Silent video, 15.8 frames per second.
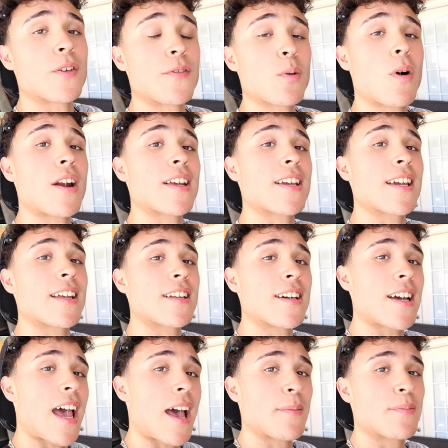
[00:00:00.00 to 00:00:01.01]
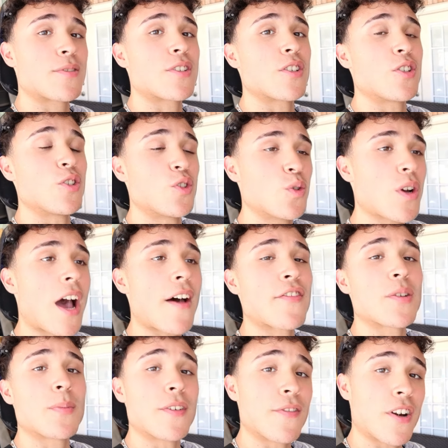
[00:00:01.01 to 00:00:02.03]
So if you wanna get a hamster, you do
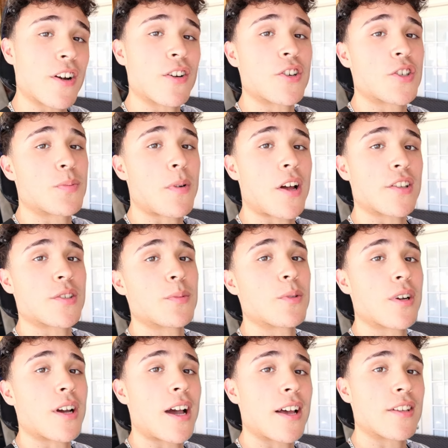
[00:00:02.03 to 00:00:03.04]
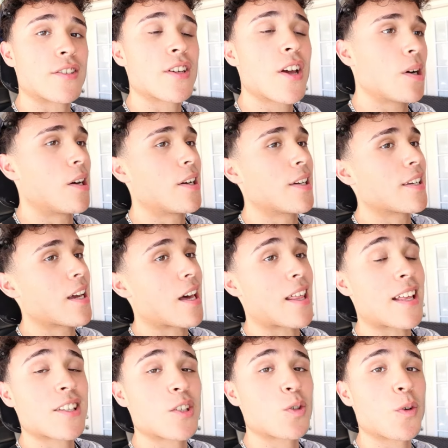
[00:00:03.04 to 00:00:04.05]
have to be very responsible, guys. But yeah,
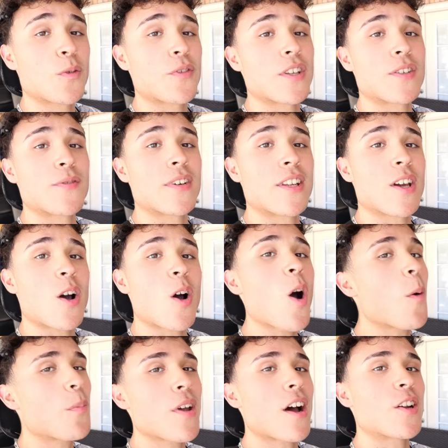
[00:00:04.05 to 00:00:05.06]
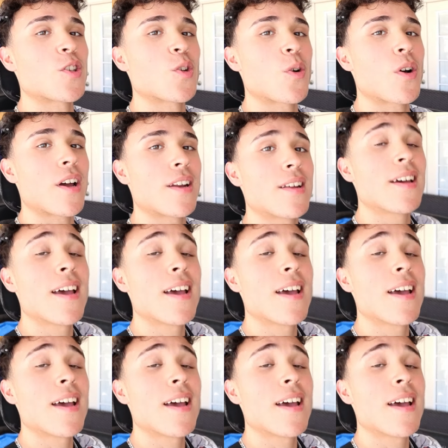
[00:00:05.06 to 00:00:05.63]
that's gonna do it for this video. Hope y'all enjoyed.